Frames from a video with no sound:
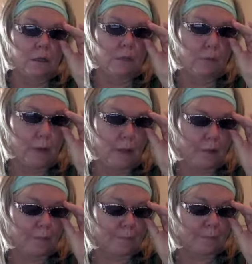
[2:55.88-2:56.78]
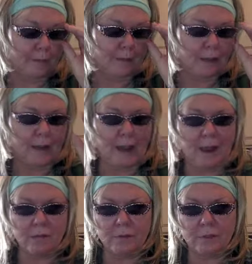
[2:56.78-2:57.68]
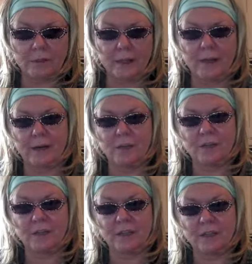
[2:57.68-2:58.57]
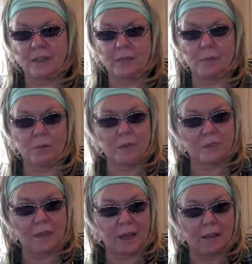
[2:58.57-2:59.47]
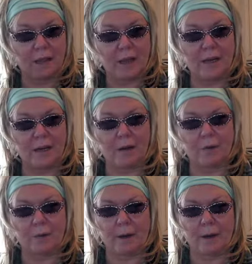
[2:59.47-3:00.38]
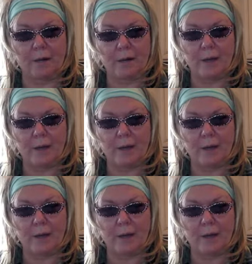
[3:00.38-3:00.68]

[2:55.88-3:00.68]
Well, out there, suddenly, when this thing landed on the ground,